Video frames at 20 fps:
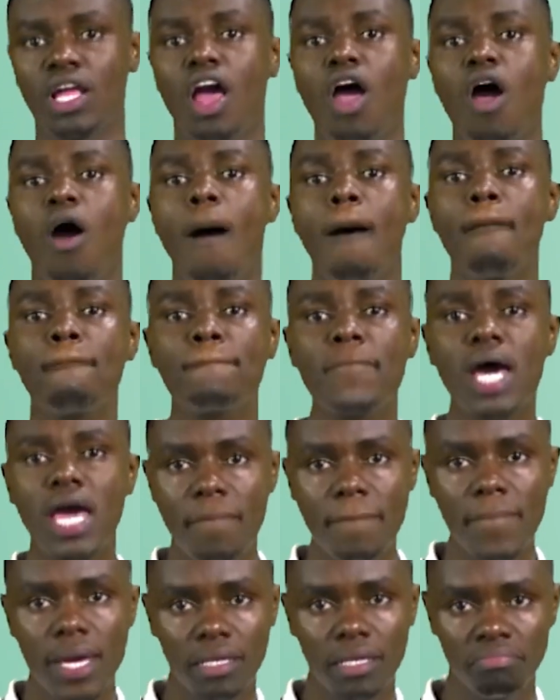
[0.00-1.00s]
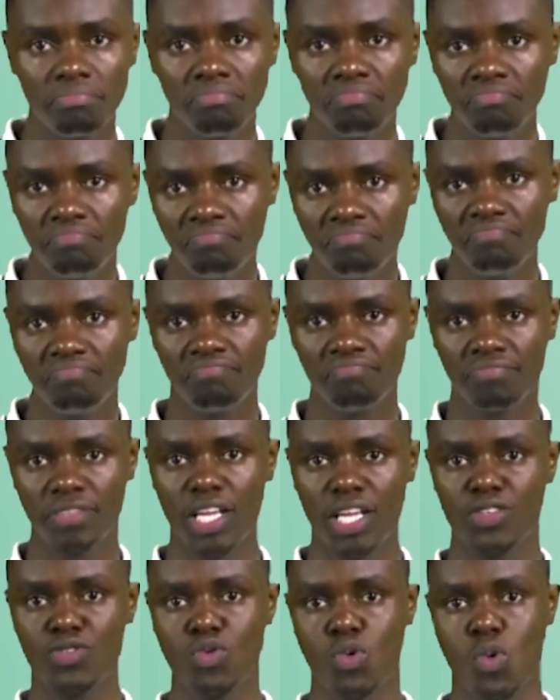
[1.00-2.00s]
The charges for this service
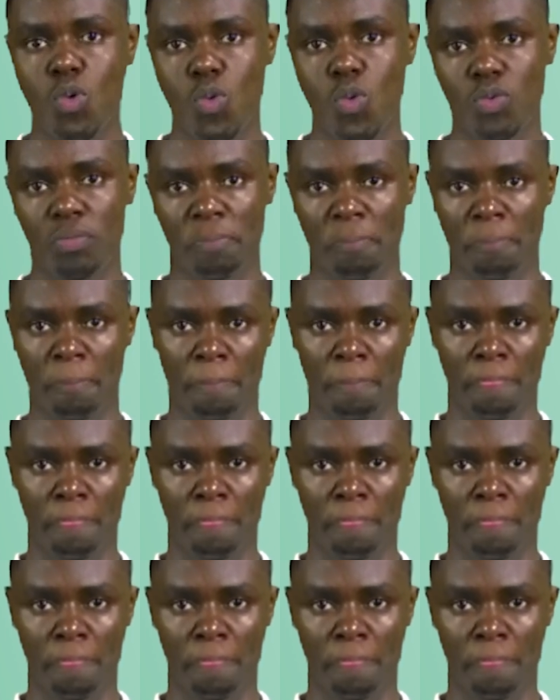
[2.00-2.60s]
is nil.